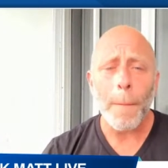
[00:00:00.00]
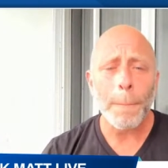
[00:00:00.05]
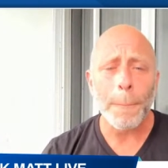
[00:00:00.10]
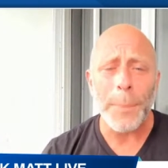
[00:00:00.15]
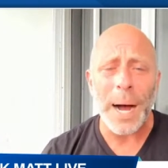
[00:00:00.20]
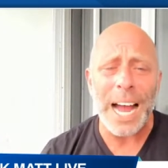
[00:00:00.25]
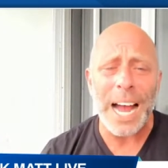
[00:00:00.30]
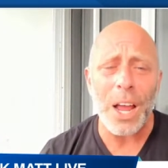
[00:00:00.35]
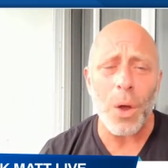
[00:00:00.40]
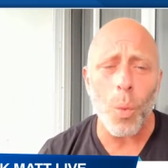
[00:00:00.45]

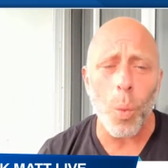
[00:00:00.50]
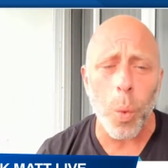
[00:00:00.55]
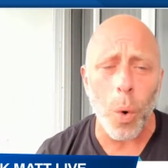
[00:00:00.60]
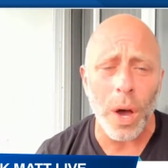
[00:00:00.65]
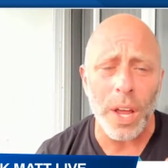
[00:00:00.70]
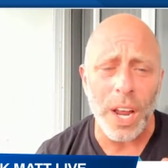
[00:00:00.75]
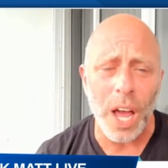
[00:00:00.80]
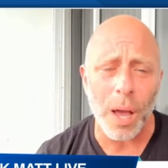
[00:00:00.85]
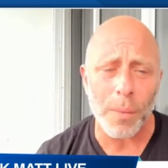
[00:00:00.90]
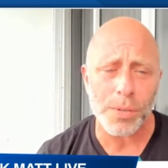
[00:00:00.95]
Buy
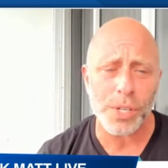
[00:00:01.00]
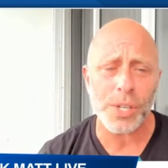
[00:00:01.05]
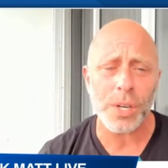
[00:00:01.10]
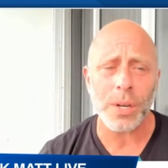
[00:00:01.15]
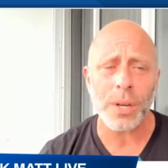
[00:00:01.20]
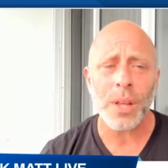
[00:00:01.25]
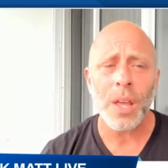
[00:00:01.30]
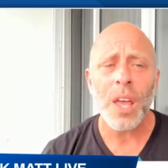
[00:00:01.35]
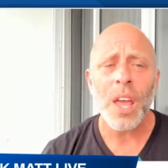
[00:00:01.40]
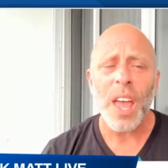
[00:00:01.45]
one
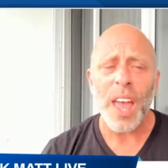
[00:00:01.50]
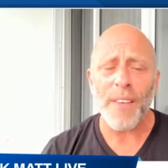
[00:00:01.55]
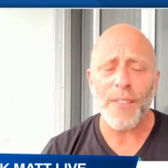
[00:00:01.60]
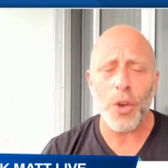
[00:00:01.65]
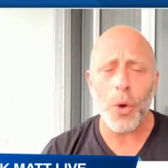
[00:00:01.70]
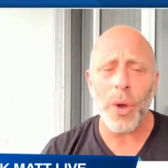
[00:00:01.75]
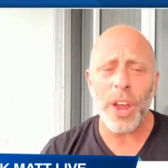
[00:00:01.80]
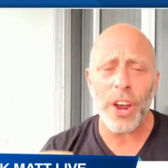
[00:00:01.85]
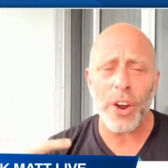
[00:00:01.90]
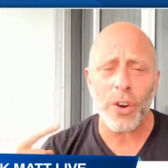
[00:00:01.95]
option. If
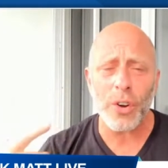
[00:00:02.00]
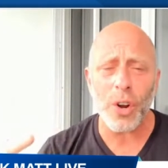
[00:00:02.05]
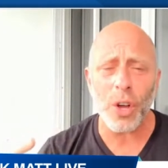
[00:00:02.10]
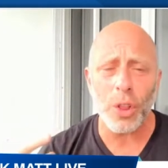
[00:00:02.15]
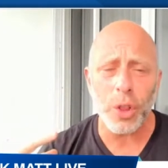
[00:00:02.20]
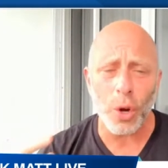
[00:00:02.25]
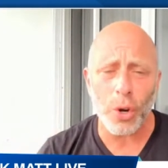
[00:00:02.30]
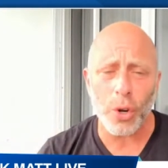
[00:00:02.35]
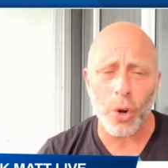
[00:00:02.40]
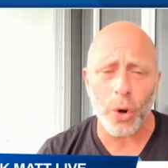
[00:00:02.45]
you hear an
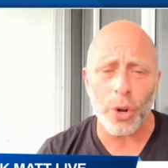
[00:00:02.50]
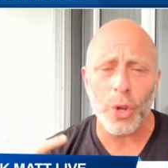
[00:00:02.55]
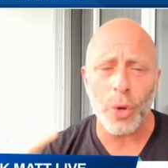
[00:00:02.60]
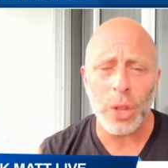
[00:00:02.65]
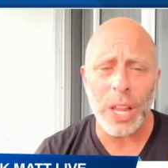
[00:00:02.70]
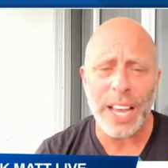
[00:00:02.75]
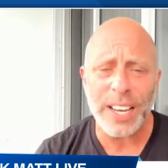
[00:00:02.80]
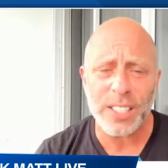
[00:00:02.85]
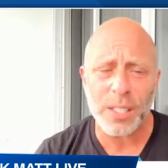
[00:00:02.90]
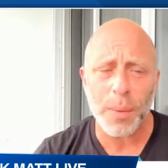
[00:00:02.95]
alert or you
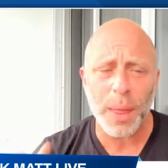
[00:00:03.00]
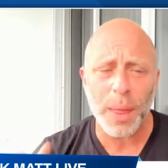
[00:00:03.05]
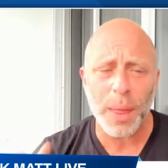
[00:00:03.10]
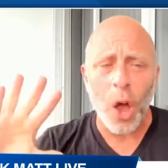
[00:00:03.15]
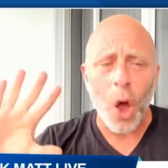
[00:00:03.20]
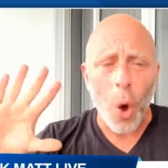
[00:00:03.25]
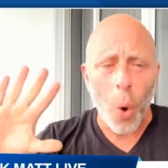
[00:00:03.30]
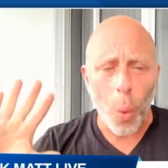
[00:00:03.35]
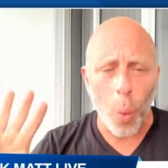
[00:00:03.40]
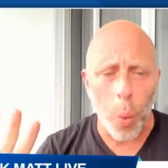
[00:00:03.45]
like something,
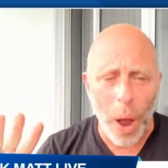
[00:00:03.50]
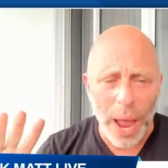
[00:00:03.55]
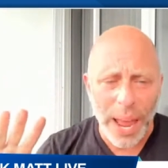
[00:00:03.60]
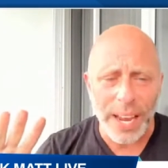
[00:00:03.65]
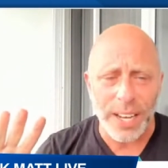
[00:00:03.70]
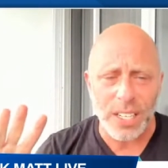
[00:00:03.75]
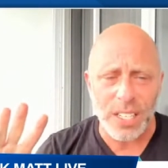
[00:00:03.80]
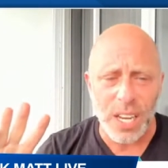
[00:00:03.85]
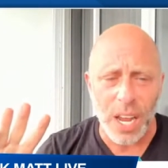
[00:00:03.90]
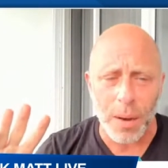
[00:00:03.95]

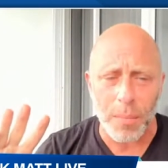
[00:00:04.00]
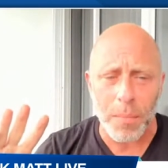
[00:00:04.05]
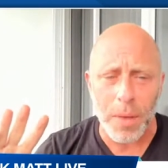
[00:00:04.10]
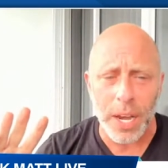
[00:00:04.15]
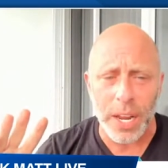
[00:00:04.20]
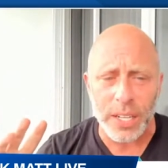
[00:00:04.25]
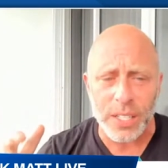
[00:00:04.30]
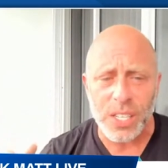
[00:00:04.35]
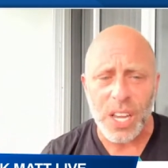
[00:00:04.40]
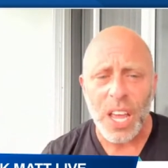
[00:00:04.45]
wait 10
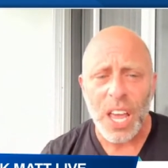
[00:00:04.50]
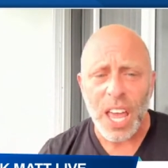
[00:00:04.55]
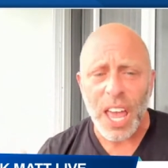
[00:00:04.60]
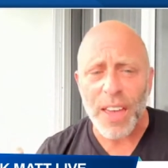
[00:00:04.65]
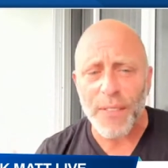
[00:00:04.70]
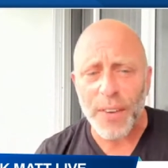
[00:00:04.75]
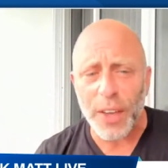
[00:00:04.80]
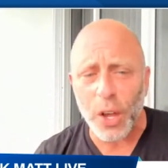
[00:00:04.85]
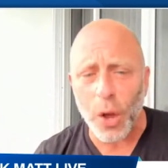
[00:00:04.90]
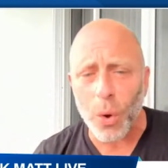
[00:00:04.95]
minutes.
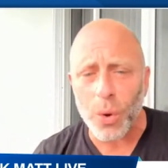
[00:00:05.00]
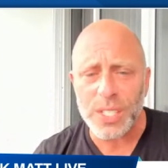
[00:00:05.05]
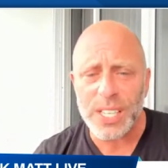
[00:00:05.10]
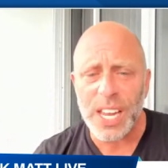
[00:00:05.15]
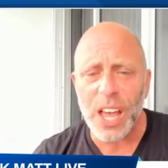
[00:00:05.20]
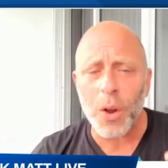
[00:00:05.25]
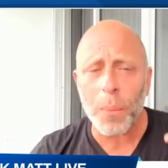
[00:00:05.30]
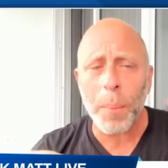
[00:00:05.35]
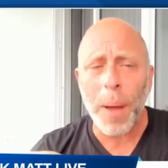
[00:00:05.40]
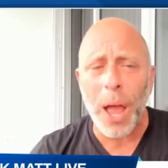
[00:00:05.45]
If it goes
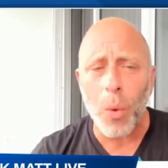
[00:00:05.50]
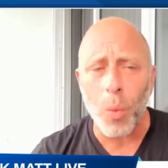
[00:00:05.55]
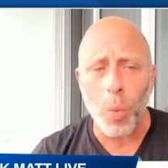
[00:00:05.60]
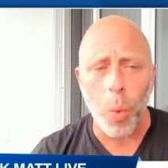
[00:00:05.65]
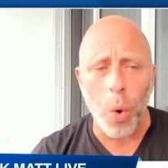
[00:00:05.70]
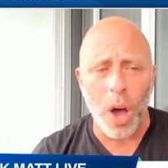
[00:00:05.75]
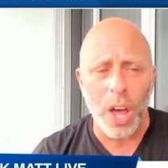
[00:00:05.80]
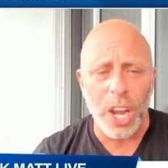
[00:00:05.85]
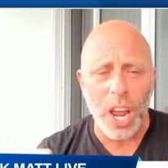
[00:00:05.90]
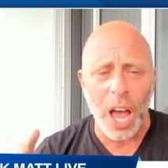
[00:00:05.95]
down, buy
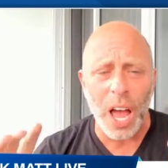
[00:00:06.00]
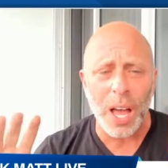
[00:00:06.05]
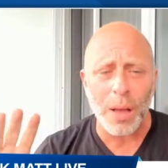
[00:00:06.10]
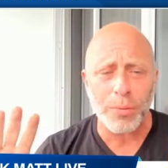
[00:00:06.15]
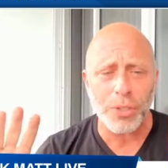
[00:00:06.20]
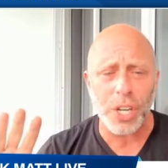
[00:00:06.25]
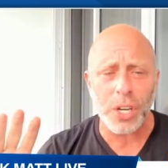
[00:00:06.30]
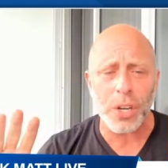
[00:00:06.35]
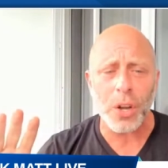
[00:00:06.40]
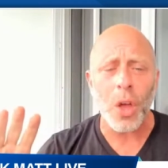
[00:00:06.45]
one
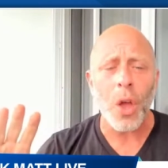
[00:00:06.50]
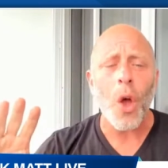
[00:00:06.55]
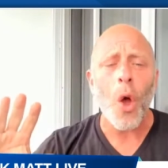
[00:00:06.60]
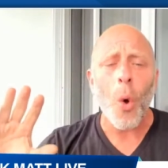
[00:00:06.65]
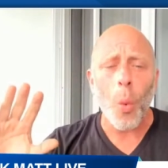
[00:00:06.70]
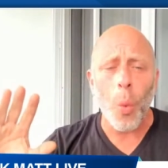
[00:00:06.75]
option.